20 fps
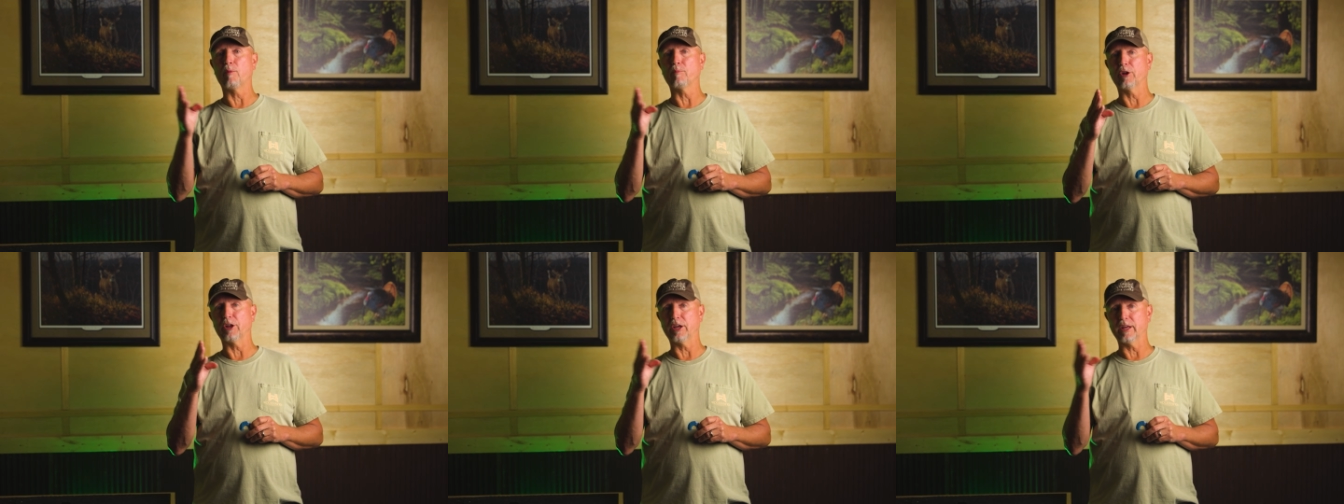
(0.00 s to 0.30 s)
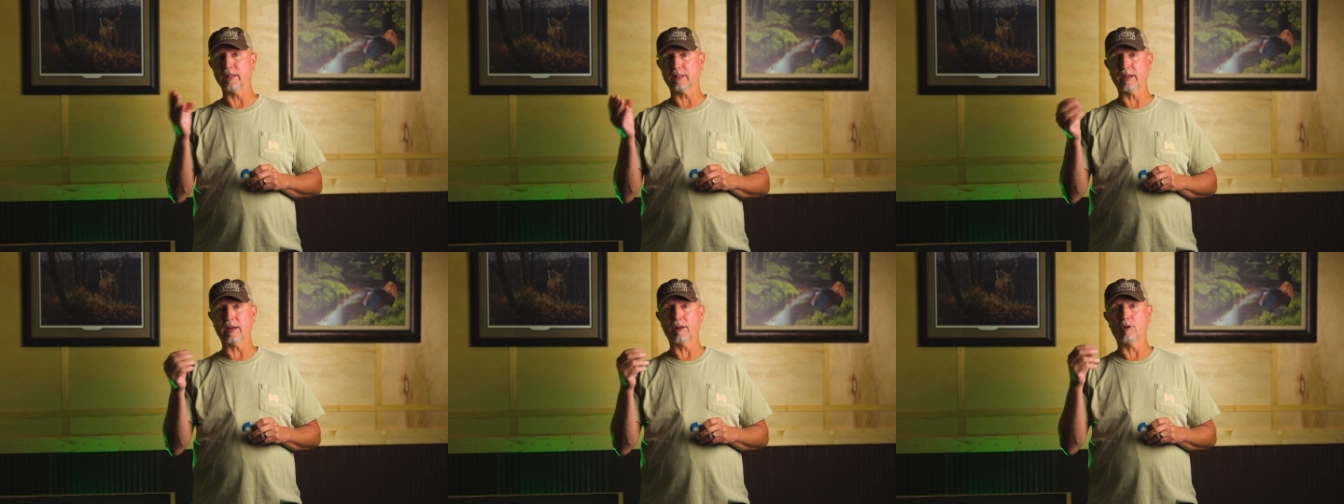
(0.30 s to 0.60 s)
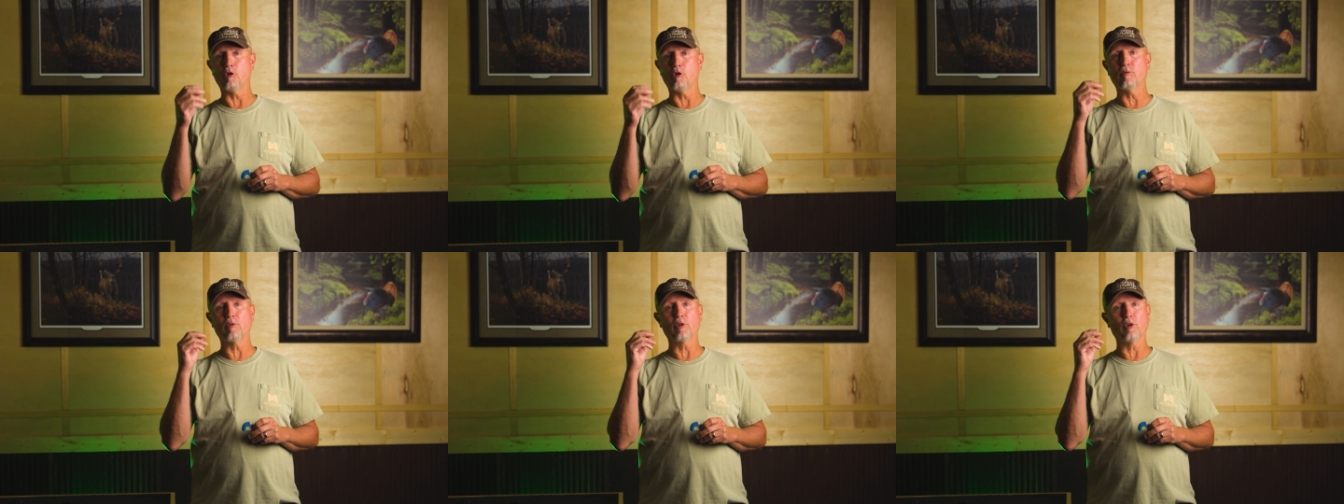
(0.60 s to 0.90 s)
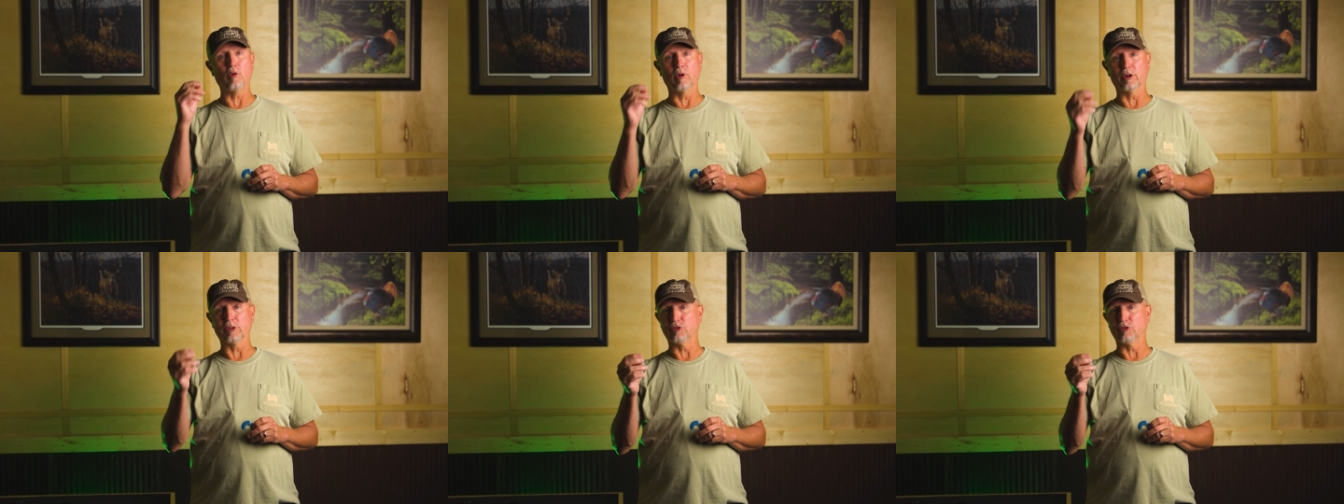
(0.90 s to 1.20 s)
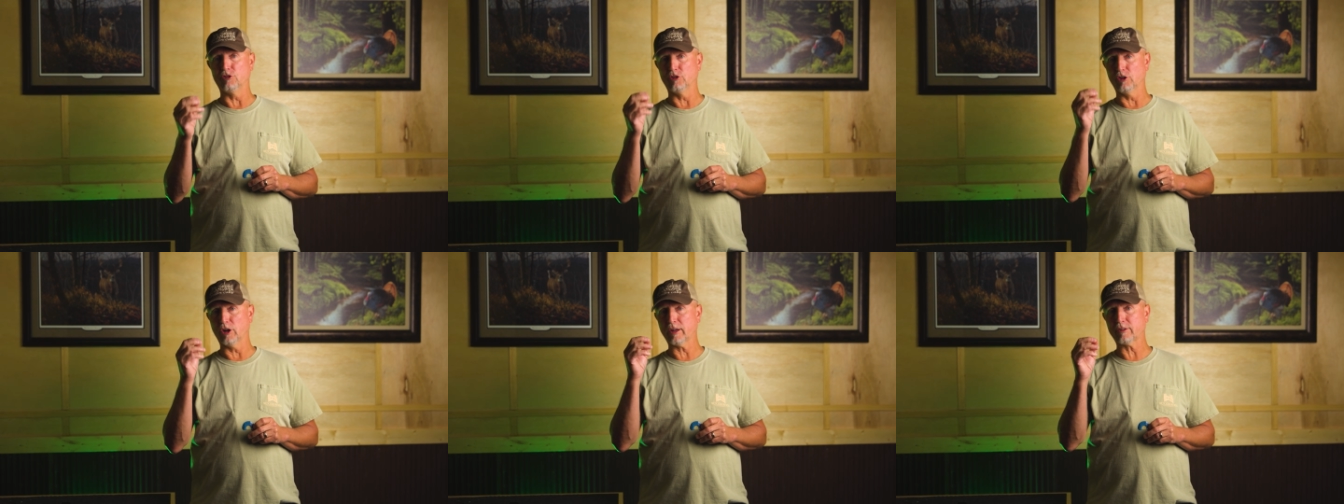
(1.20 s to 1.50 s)
to get that over on
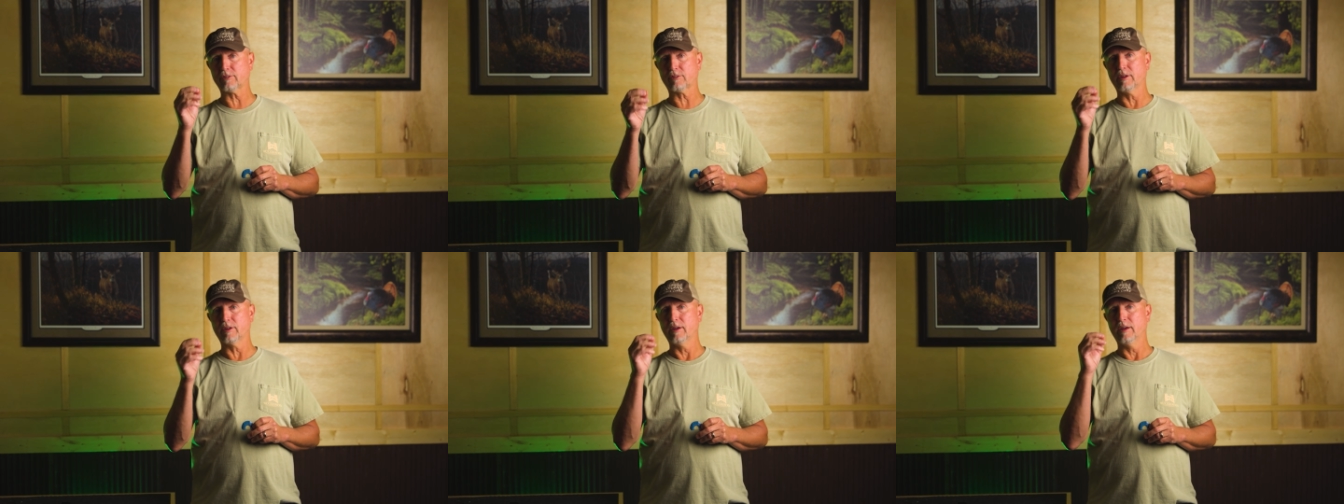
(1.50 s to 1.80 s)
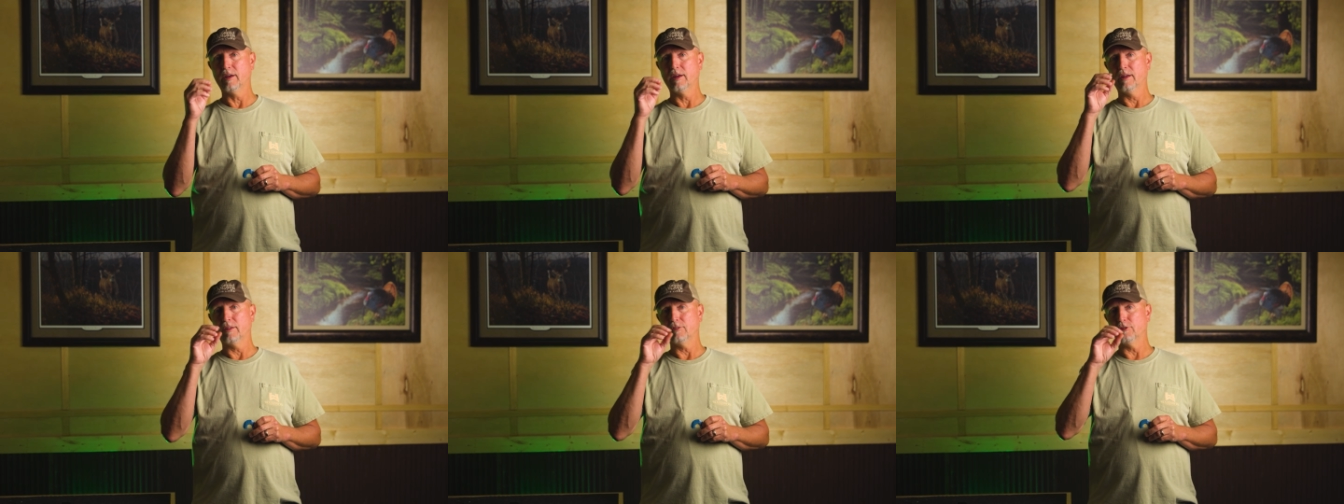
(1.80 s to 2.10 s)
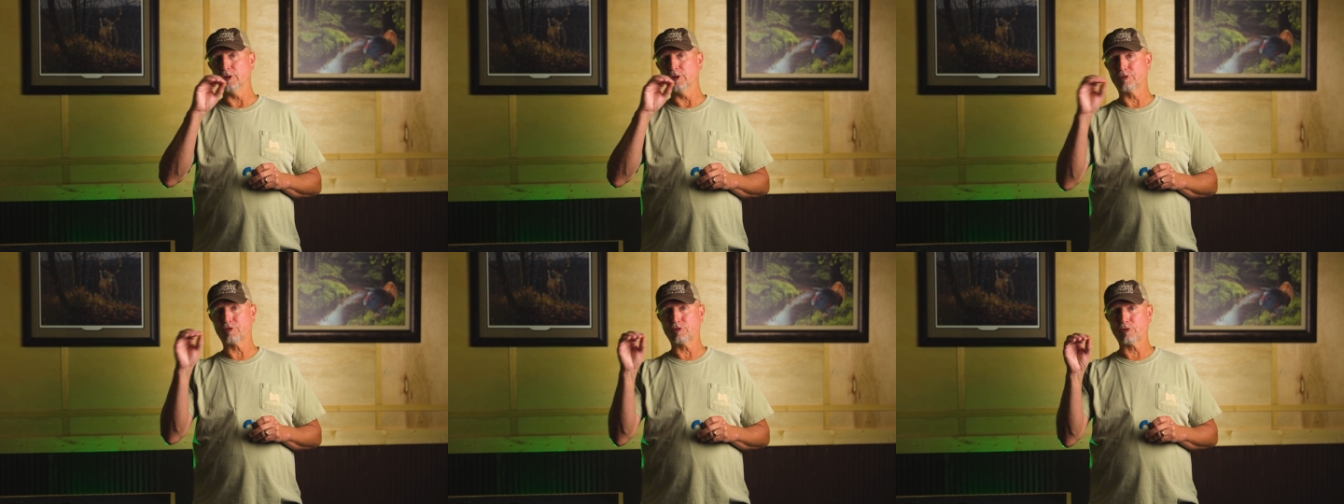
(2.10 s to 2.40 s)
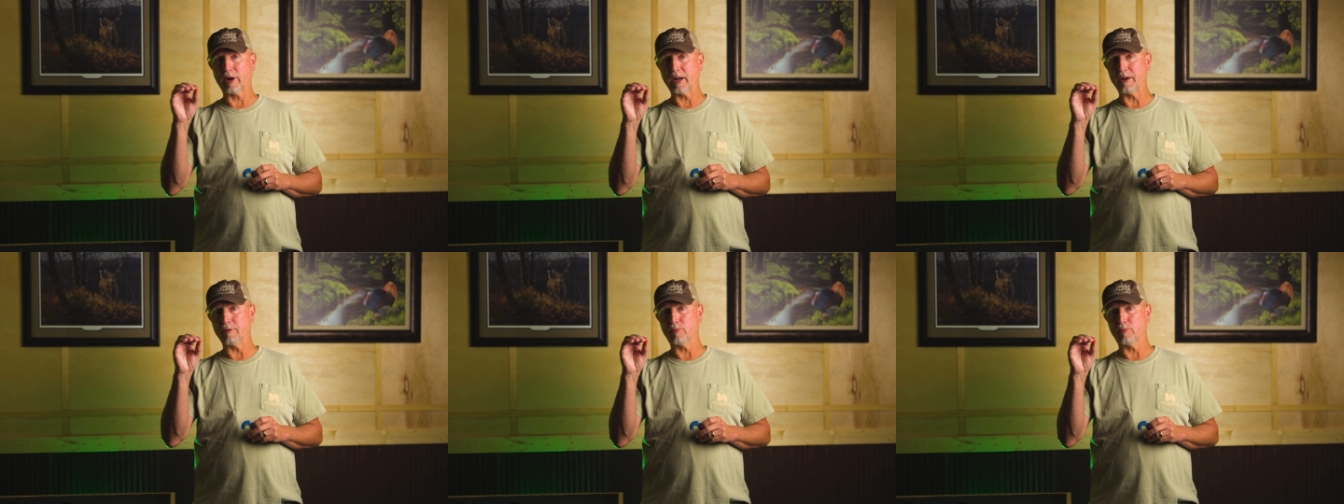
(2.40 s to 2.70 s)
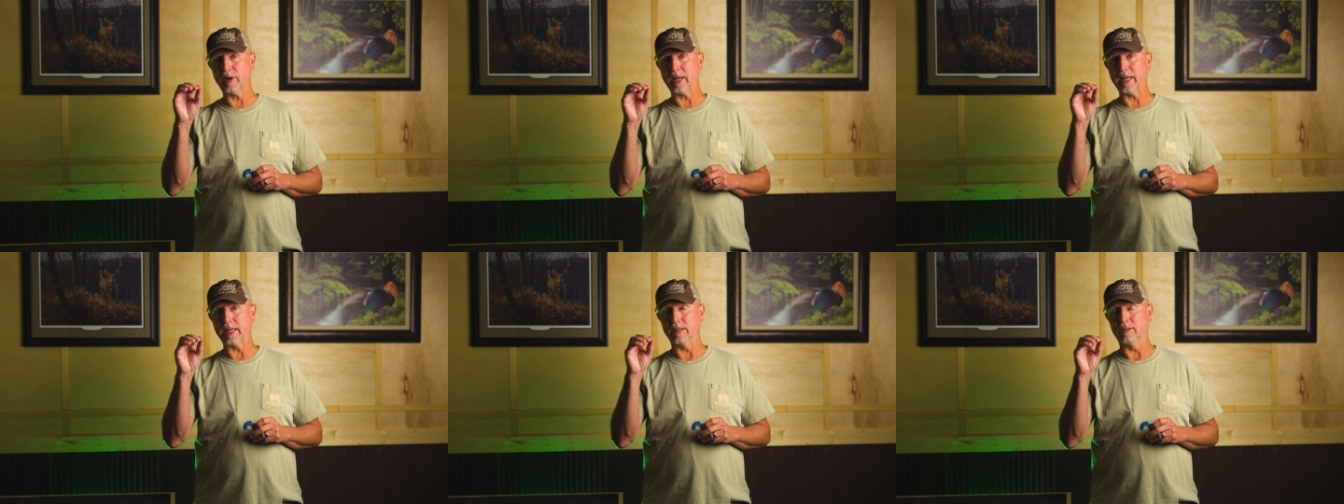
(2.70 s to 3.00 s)
just the straight
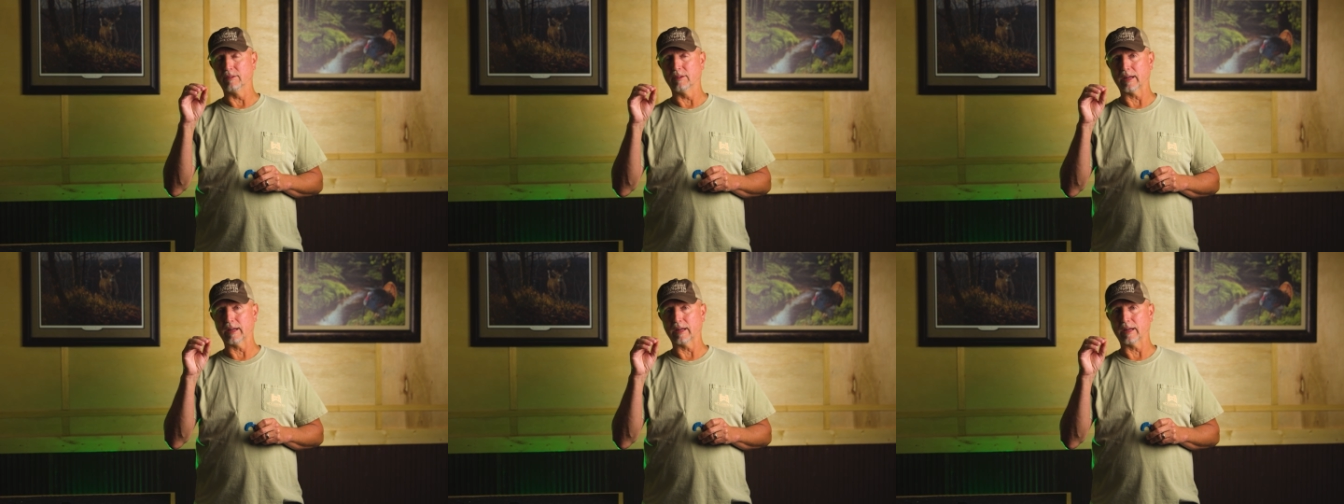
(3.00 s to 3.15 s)
reeds.